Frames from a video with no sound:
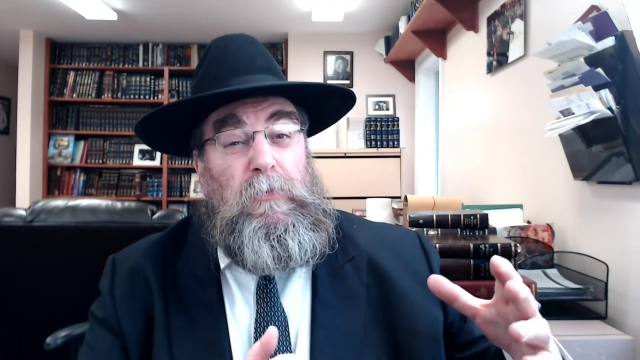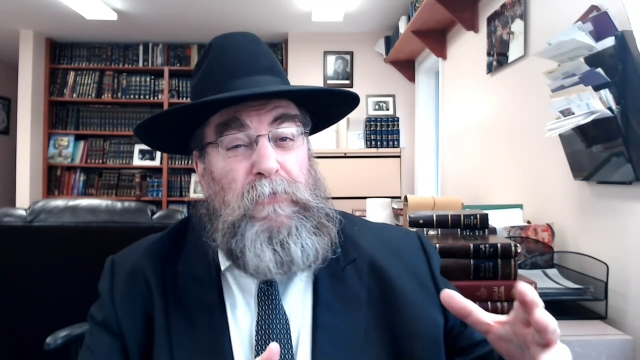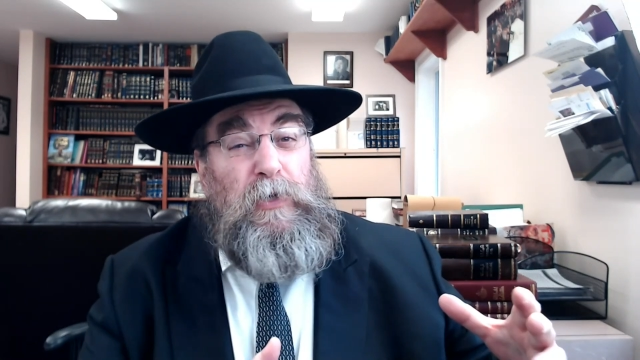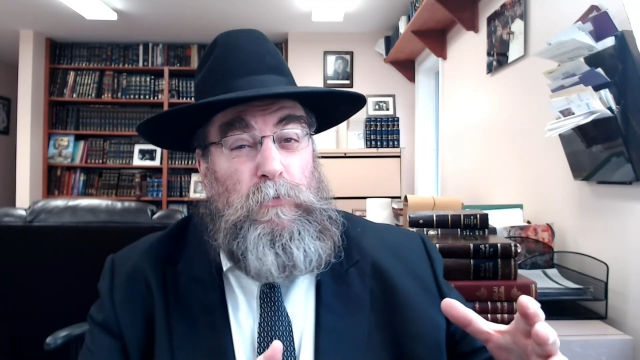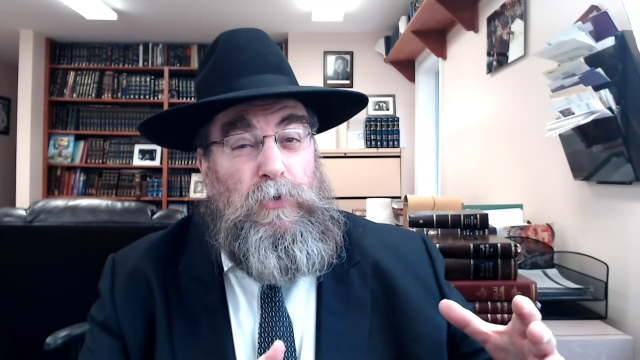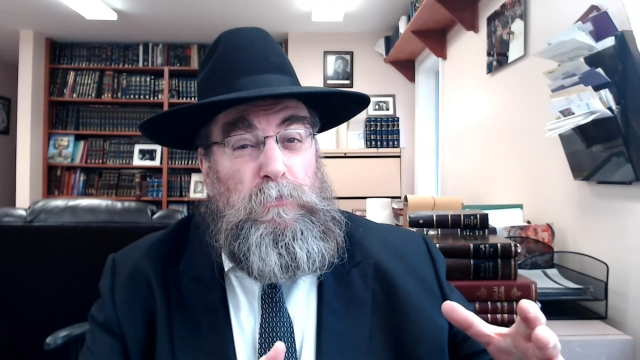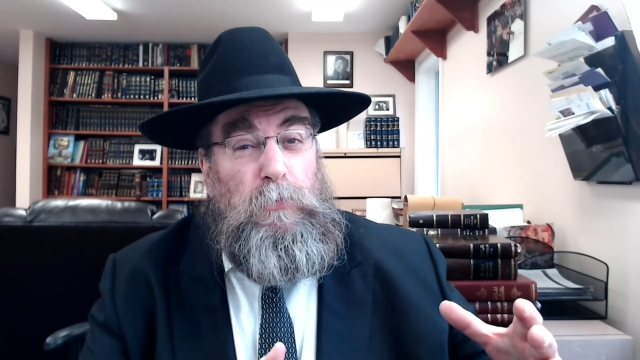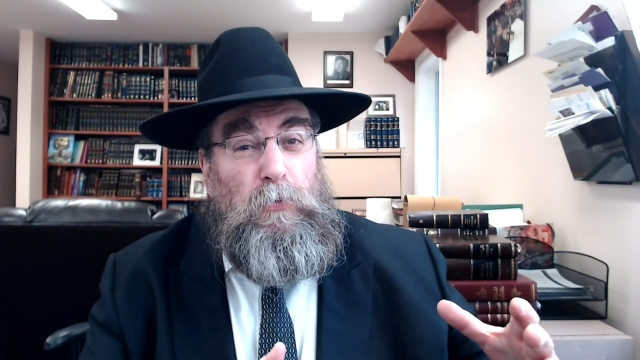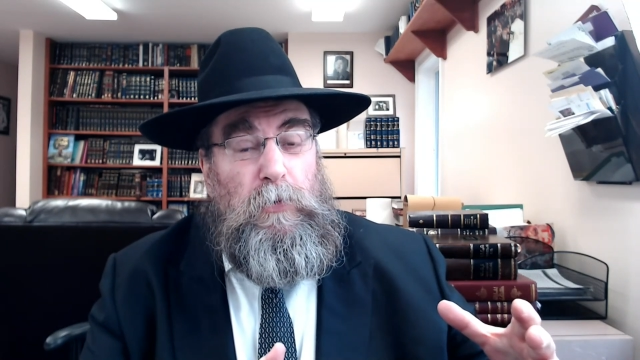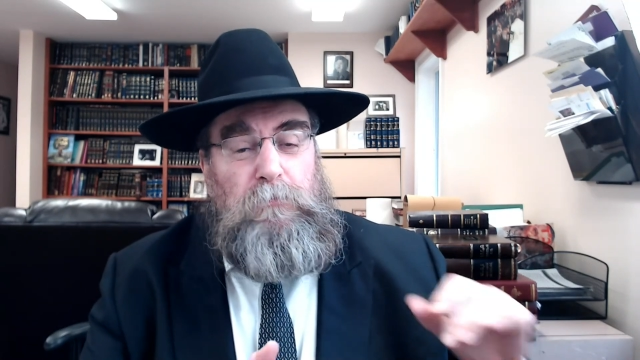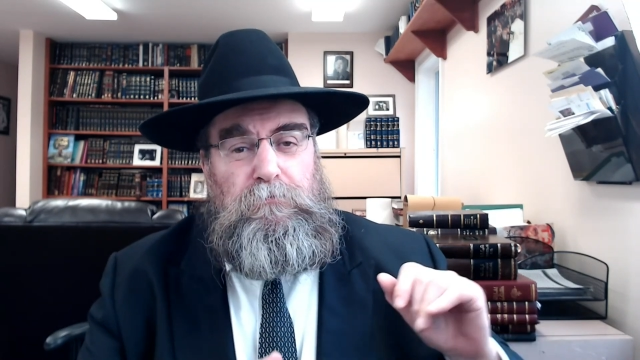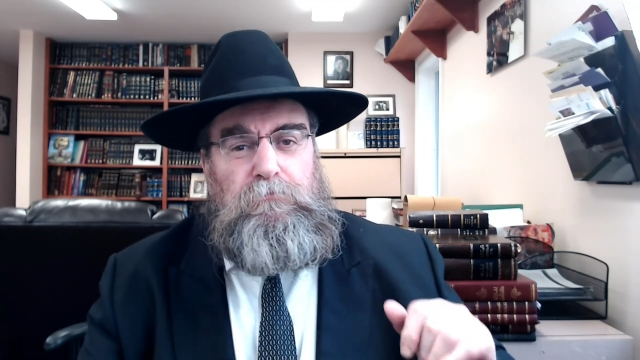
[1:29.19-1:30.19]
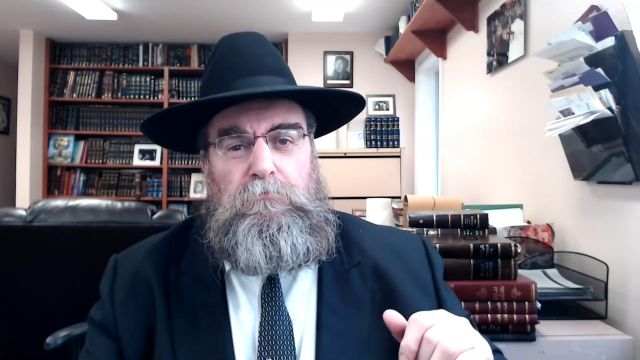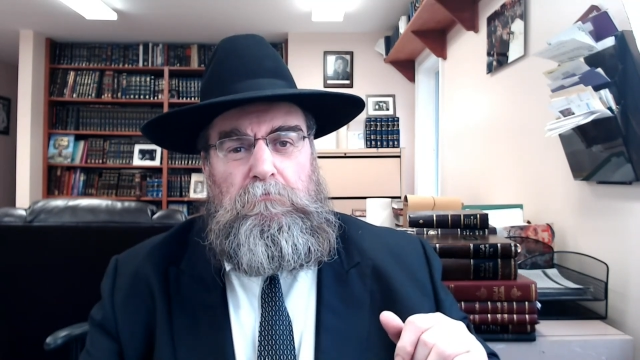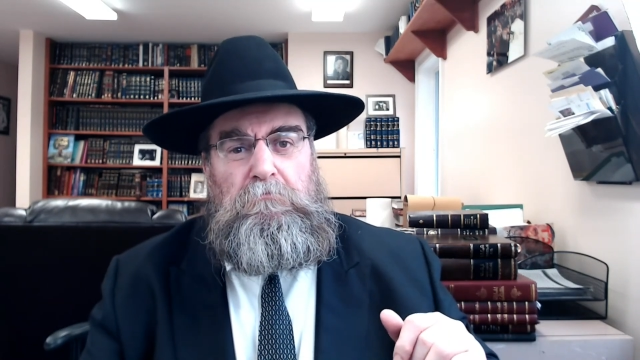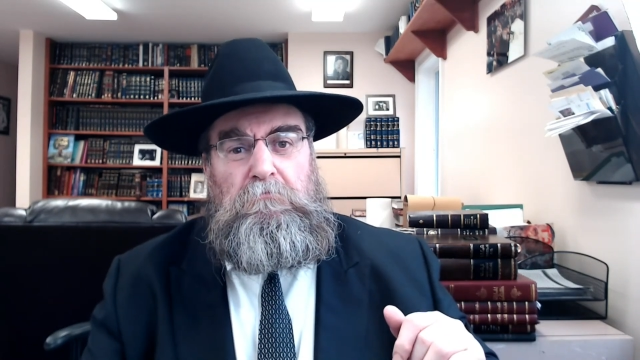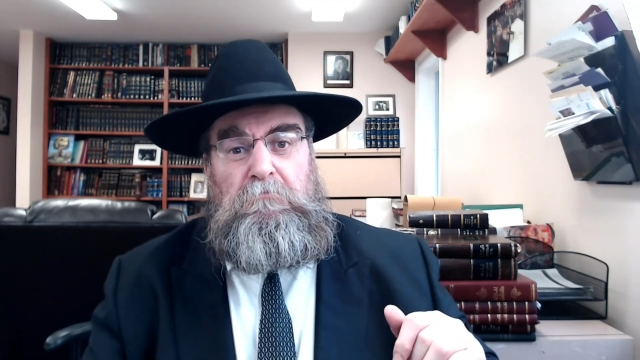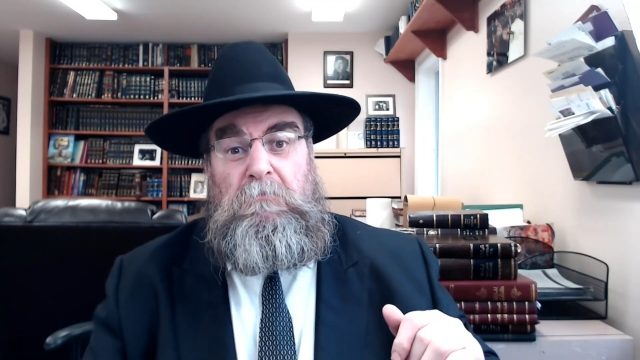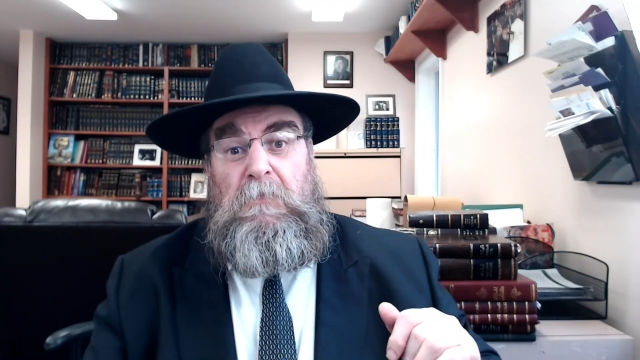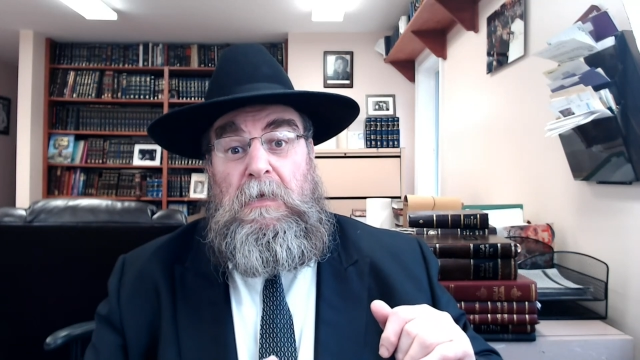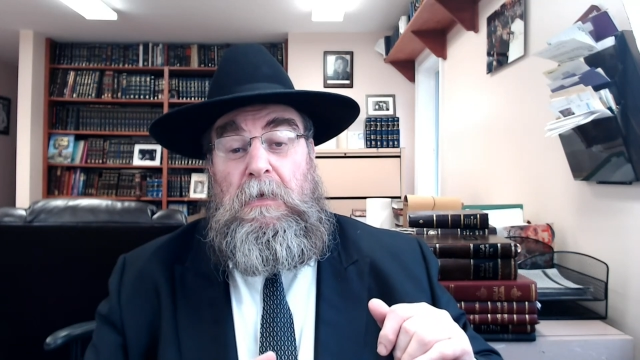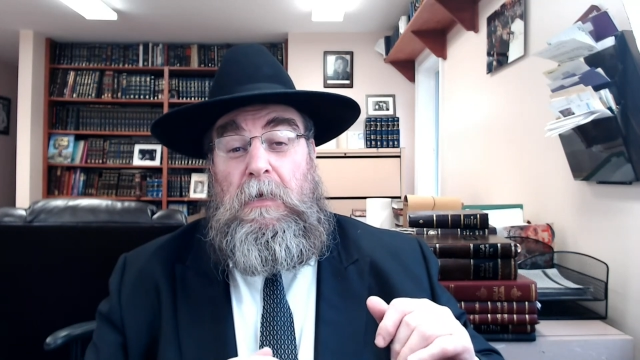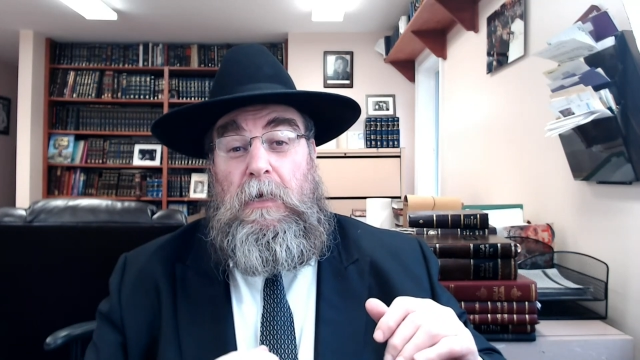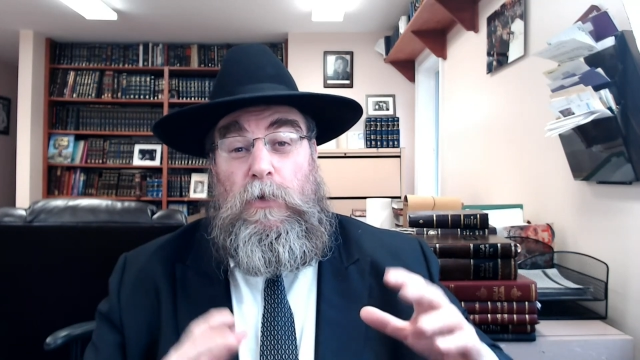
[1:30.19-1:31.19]
Avinu was born,
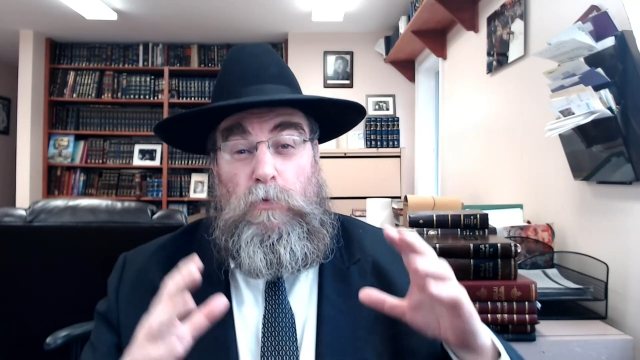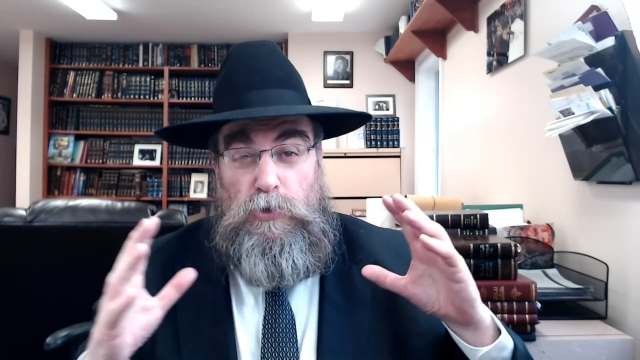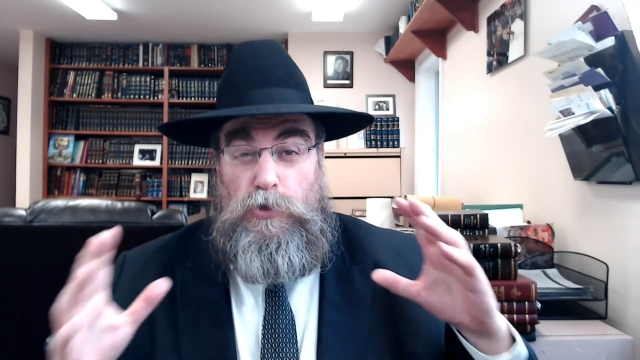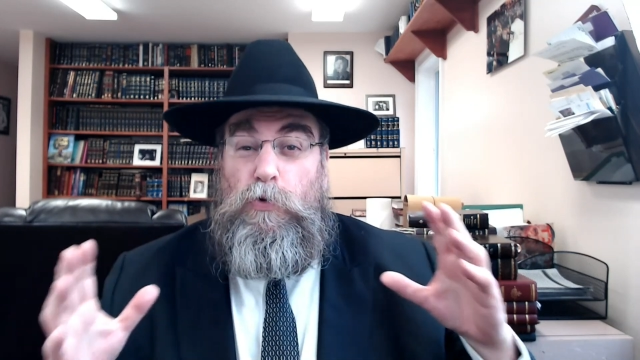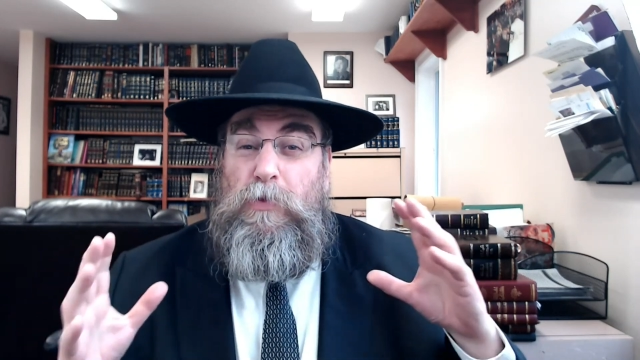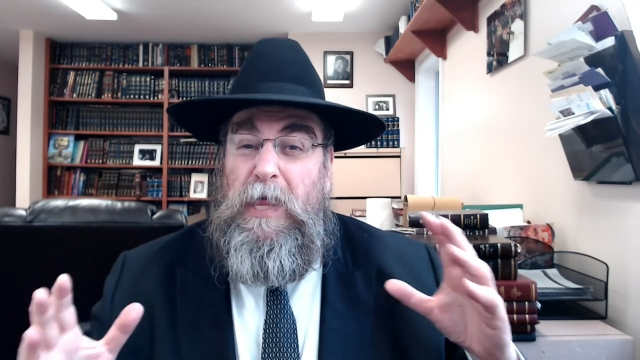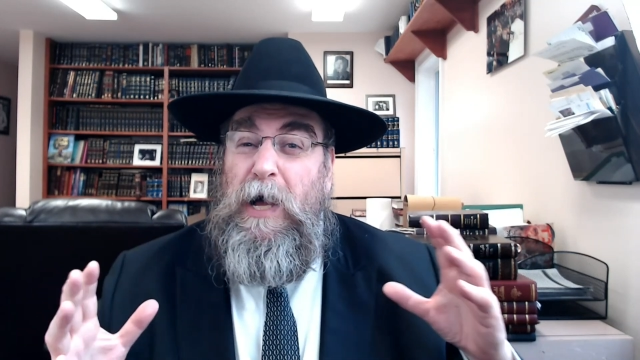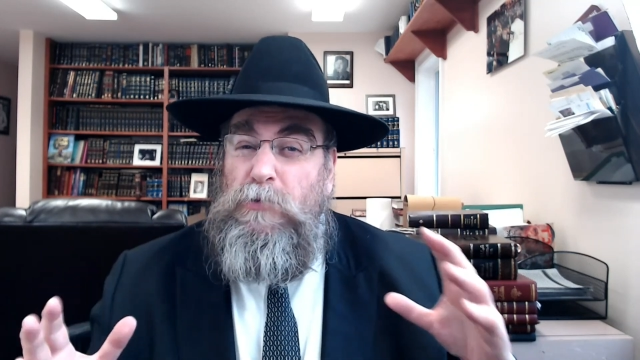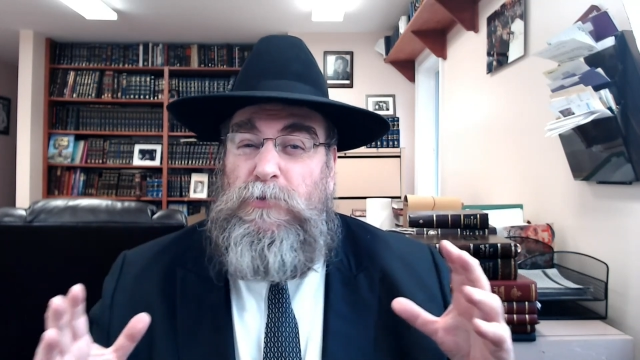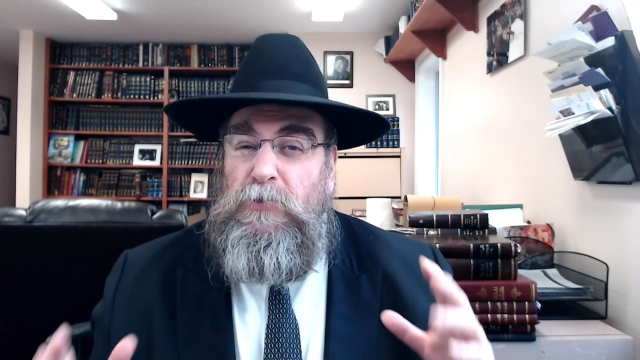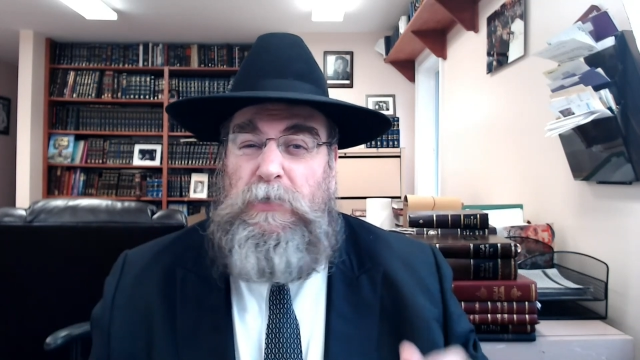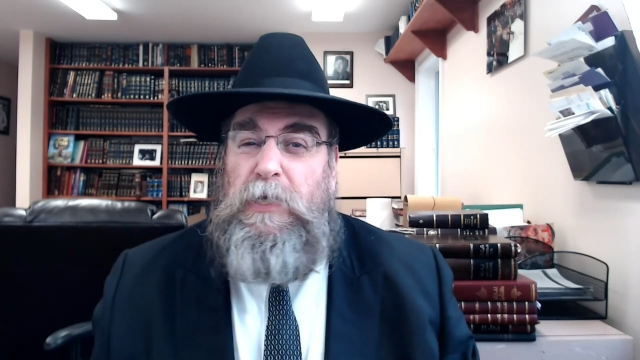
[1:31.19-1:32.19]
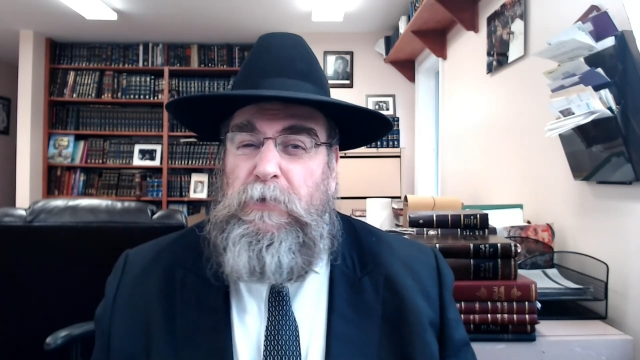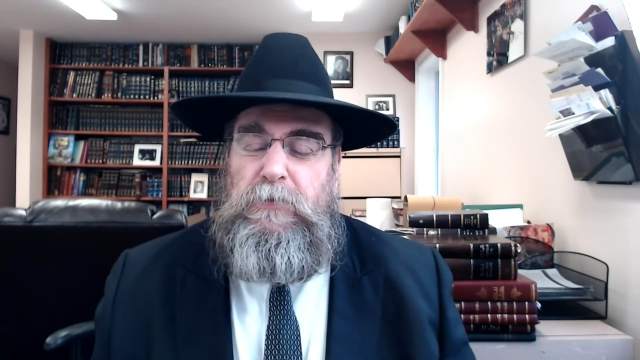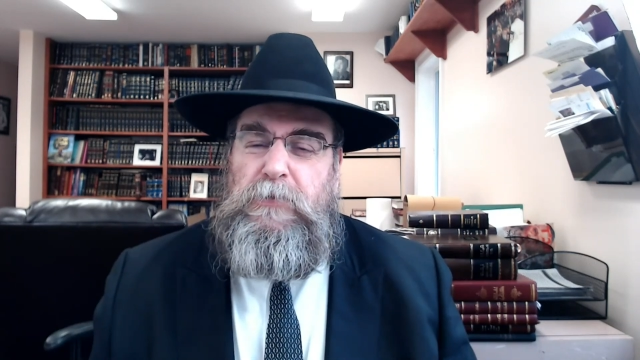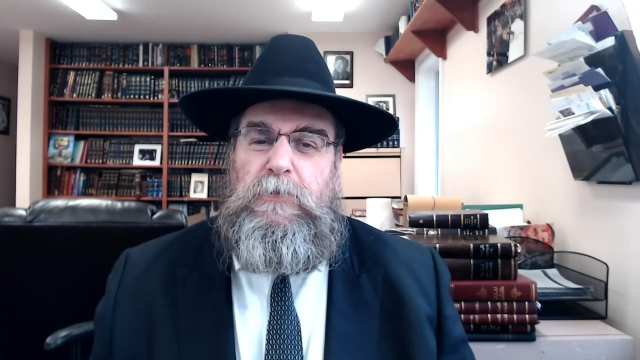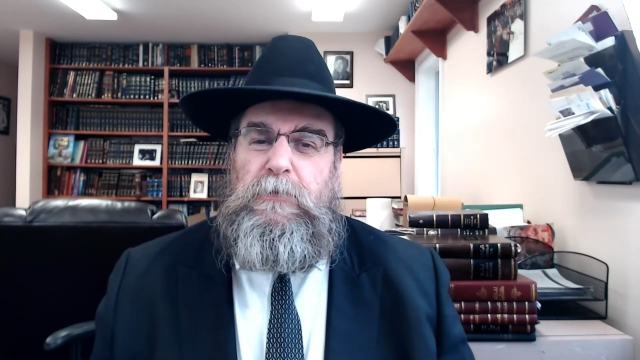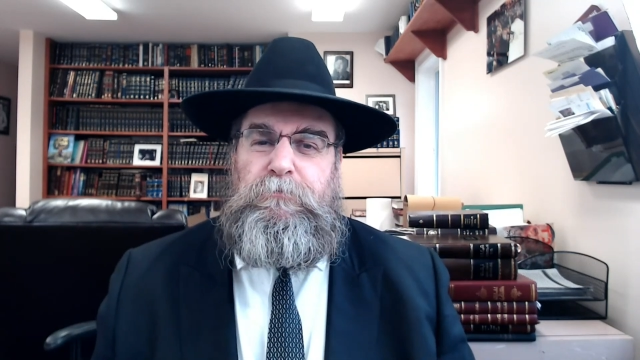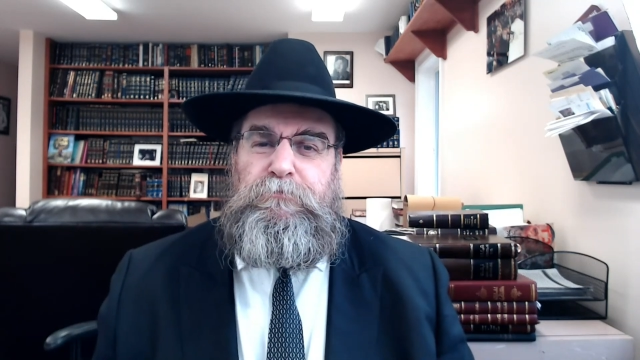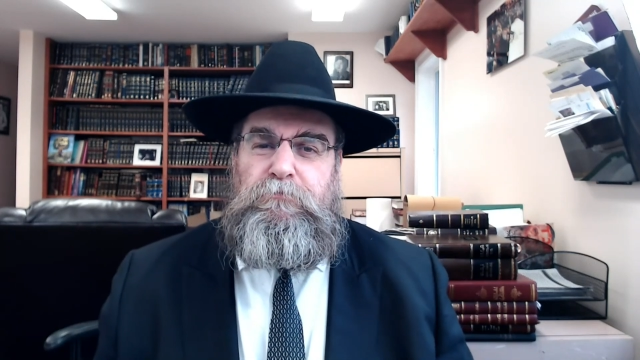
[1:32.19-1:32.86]
it was 2,000 years.